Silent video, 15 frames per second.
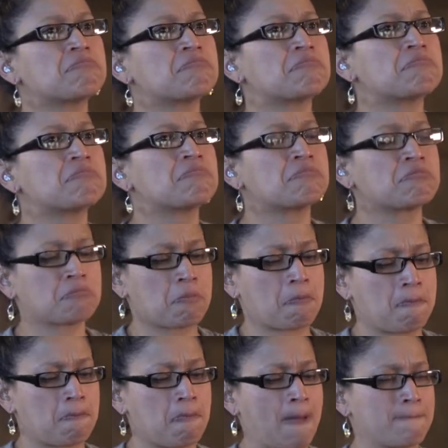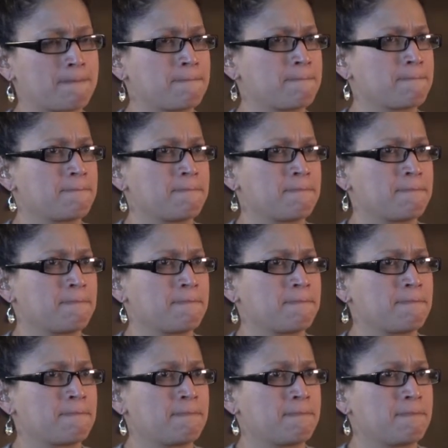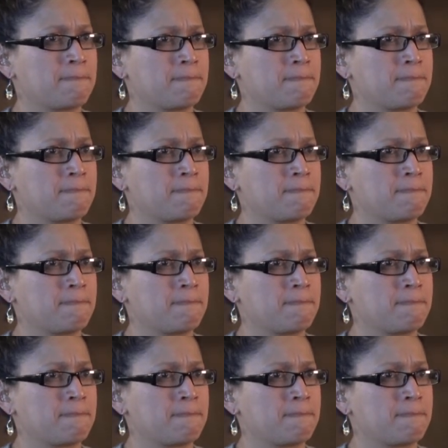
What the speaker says: The deaf individual may get the idea that law